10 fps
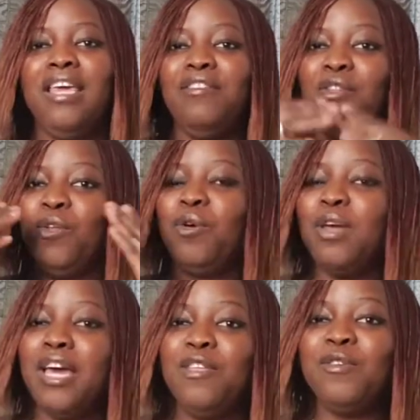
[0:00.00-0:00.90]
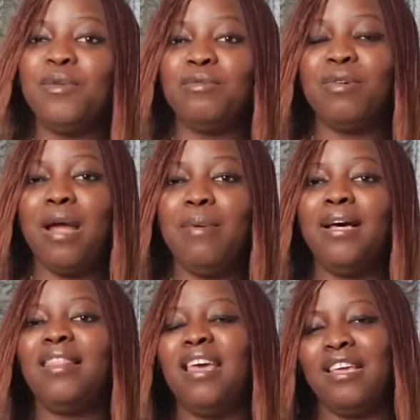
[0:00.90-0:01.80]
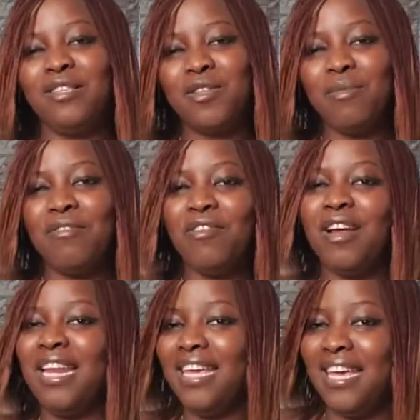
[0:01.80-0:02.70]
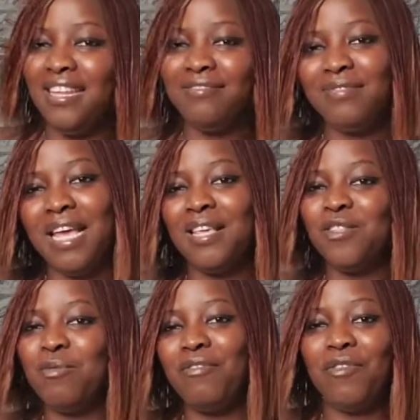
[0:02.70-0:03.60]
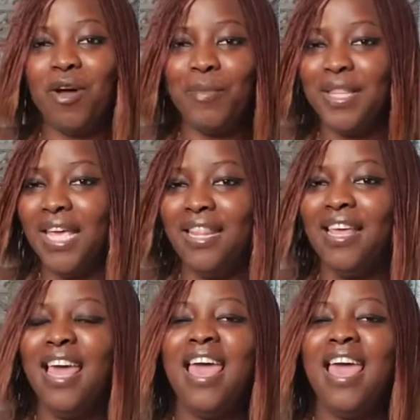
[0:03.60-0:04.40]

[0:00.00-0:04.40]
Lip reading: If you know you are a new subscriber, thank you so much for clicking, thank you so much for coming in,